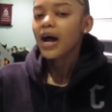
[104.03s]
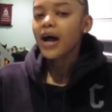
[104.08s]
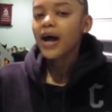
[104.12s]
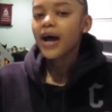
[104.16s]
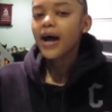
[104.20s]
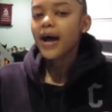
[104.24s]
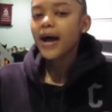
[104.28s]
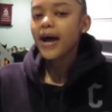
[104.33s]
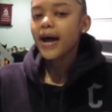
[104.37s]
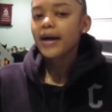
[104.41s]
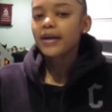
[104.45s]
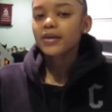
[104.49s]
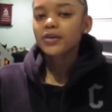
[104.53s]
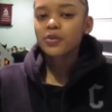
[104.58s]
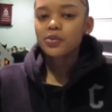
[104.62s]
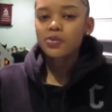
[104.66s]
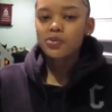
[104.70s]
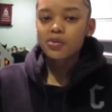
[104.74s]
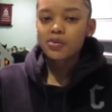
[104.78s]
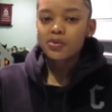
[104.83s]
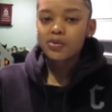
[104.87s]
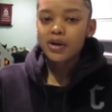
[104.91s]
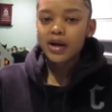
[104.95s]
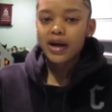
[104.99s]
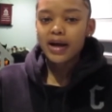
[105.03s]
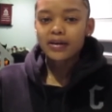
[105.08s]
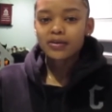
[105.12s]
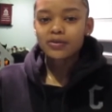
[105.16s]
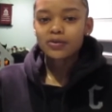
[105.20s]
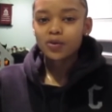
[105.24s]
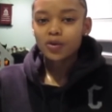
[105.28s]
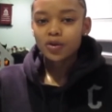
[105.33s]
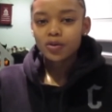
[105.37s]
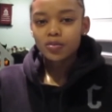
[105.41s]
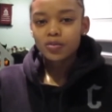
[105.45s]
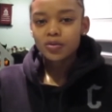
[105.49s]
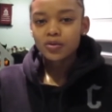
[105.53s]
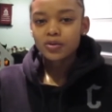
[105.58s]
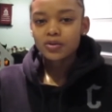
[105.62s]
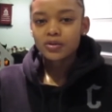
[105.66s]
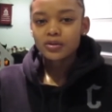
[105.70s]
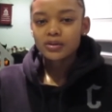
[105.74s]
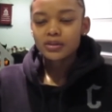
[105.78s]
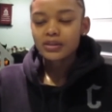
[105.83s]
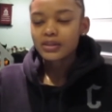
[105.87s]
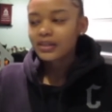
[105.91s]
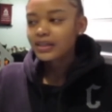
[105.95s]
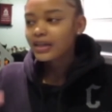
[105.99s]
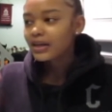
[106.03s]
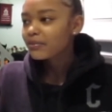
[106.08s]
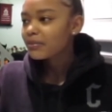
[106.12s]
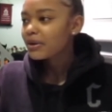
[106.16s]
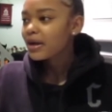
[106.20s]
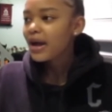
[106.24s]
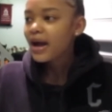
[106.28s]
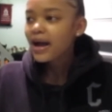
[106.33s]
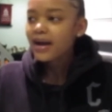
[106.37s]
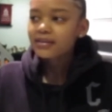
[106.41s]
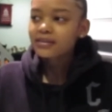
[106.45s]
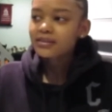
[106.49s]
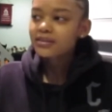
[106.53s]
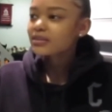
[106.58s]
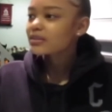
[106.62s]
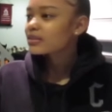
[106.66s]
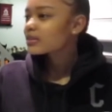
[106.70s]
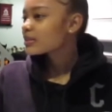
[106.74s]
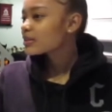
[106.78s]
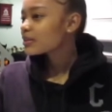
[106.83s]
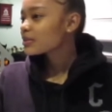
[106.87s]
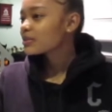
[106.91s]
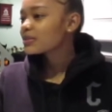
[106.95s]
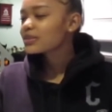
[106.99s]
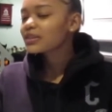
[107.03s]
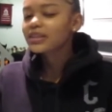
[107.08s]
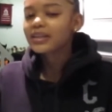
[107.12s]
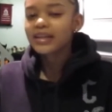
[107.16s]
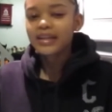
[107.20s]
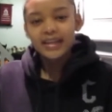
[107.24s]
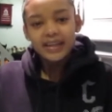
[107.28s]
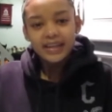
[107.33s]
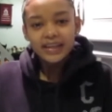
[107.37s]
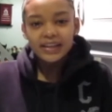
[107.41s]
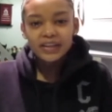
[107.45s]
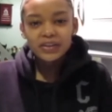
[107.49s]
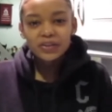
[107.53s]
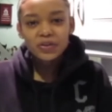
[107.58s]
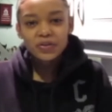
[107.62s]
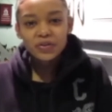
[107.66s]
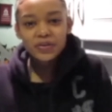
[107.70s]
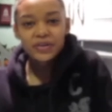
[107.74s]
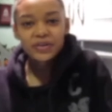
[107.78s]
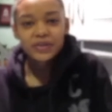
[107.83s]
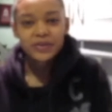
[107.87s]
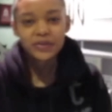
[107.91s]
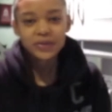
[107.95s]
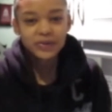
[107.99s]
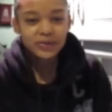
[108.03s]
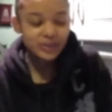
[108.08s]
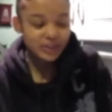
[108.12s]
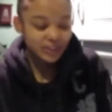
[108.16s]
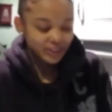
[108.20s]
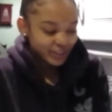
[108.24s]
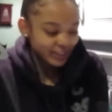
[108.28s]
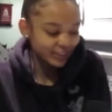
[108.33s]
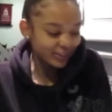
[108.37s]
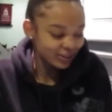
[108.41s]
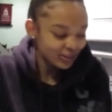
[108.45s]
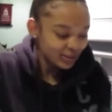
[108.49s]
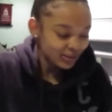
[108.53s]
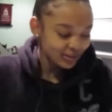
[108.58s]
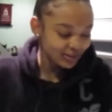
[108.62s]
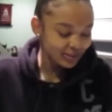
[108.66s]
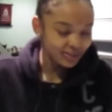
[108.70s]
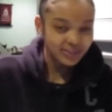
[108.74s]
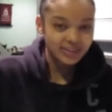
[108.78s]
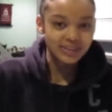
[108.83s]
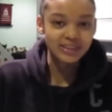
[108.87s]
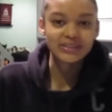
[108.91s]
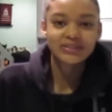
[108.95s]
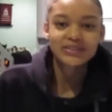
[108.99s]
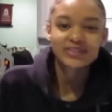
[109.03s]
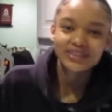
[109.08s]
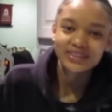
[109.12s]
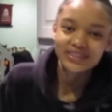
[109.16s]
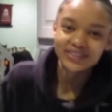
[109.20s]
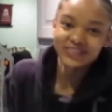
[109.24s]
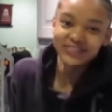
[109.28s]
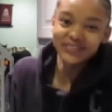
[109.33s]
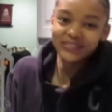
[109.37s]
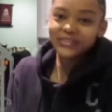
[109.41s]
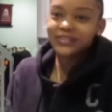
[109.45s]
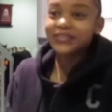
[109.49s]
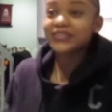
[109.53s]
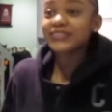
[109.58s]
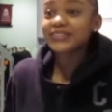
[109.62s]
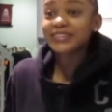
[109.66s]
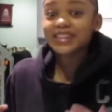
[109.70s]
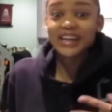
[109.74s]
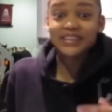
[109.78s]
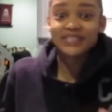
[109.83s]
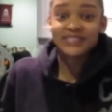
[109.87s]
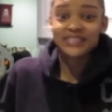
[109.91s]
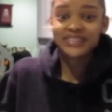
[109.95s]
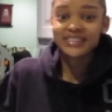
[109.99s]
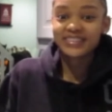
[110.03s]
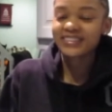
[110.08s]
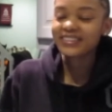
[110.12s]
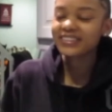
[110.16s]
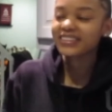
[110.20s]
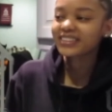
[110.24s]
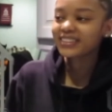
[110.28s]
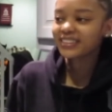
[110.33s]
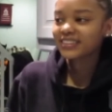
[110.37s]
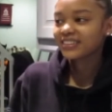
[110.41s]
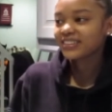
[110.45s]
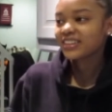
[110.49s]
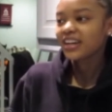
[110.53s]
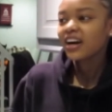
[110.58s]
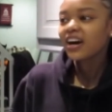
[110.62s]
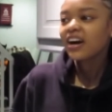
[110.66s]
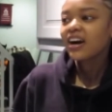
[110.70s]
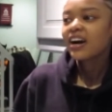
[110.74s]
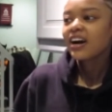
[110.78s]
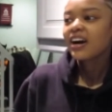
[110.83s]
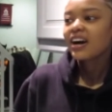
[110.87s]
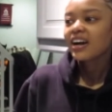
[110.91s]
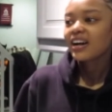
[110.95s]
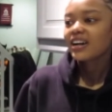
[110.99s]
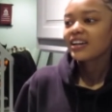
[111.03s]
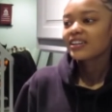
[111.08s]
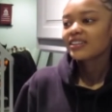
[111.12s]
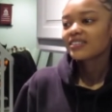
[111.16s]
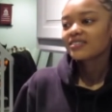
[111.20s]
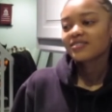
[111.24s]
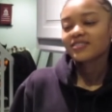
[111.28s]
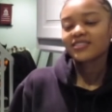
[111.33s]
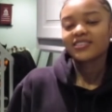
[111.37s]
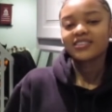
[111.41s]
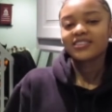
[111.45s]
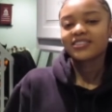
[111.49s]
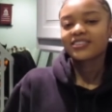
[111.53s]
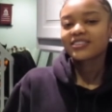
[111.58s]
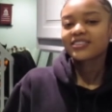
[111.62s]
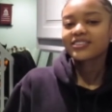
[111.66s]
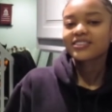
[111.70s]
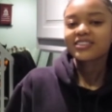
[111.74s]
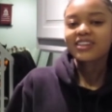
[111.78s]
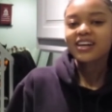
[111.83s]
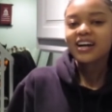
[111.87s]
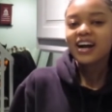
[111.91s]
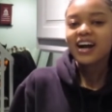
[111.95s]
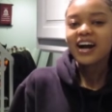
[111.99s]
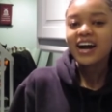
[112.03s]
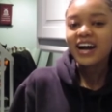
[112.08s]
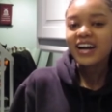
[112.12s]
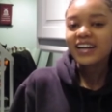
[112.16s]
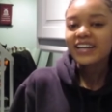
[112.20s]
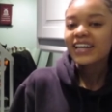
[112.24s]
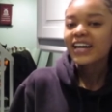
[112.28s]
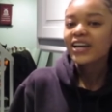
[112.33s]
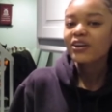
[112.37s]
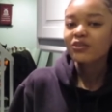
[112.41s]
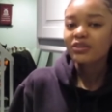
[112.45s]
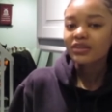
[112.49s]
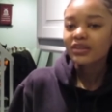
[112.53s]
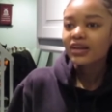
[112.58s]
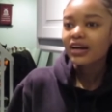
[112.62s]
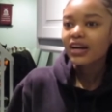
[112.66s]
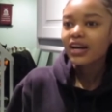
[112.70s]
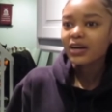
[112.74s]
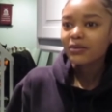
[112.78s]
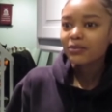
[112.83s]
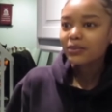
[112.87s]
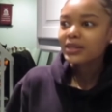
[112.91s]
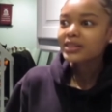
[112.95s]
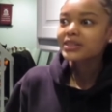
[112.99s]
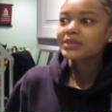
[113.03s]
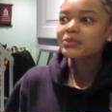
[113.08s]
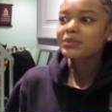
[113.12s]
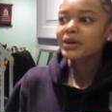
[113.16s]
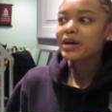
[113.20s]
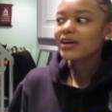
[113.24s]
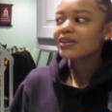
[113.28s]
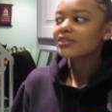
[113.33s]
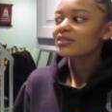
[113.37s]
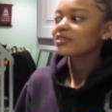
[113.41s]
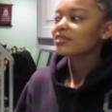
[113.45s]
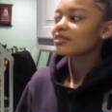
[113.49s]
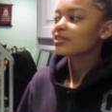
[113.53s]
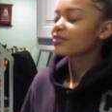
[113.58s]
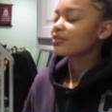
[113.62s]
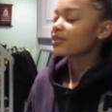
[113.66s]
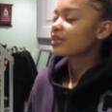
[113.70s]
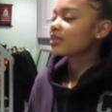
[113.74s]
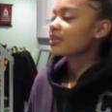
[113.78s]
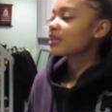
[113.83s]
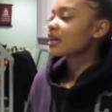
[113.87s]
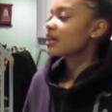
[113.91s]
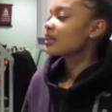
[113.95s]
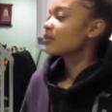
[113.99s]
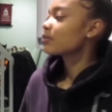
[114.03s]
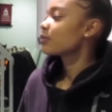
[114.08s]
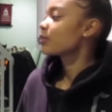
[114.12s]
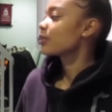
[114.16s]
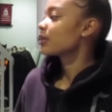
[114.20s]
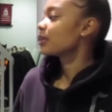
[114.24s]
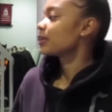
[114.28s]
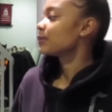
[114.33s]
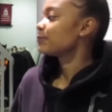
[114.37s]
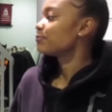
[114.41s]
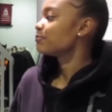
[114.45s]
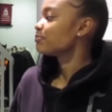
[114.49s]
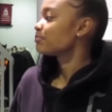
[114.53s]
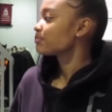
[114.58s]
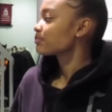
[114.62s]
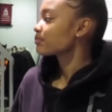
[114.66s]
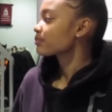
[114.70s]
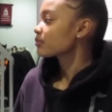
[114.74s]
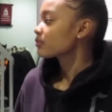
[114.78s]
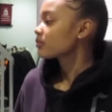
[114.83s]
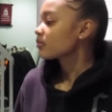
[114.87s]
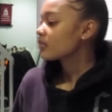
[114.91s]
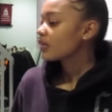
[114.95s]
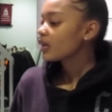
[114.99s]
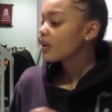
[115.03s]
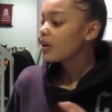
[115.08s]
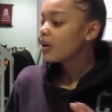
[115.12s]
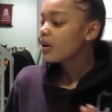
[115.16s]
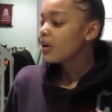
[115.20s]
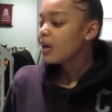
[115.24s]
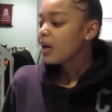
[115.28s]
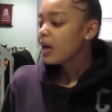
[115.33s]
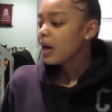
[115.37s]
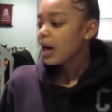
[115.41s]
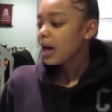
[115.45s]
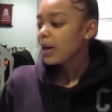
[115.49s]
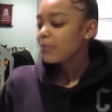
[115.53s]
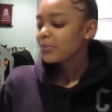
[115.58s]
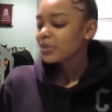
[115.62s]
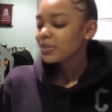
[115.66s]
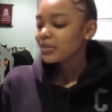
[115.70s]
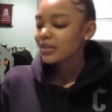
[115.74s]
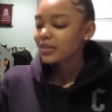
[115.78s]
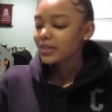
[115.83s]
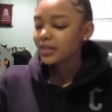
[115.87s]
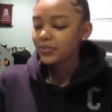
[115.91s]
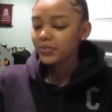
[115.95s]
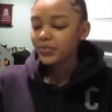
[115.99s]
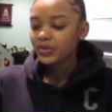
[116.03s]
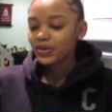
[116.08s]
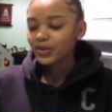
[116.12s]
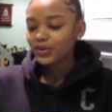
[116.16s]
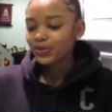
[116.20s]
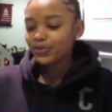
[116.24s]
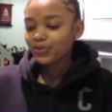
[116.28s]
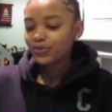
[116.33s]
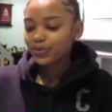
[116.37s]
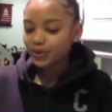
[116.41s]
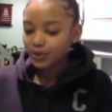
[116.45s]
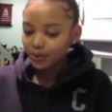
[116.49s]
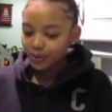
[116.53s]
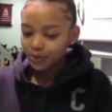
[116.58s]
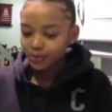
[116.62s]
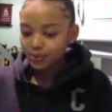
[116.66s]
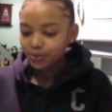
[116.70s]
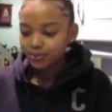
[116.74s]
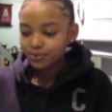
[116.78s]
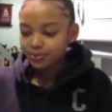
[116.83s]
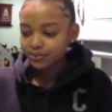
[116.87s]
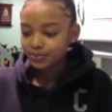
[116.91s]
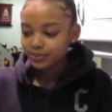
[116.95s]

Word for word: act cool, act normal, get my acting skills in, you already know shake get all off, you know, the whole laughing and shit, because I, you know, I can't really hide my smile and stuff like that, but I'm gonna link him in a few